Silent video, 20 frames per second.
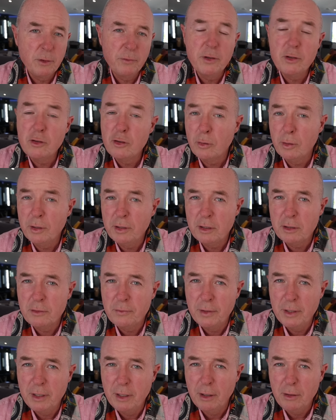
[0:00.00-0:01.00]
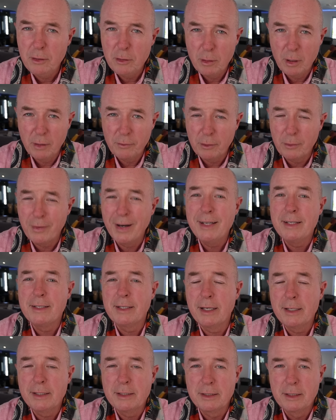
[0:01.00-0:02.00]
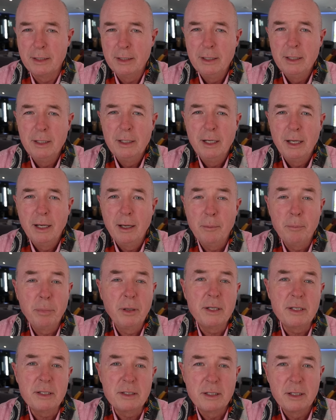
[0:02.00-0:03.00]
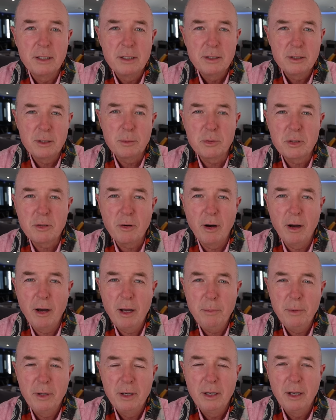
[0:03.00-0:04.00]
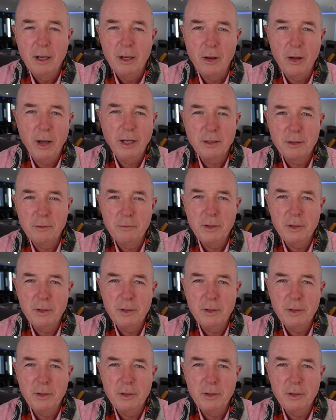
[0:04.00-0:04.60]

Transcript: you've enjoyed this video, you have great taste. And please subscribe, like the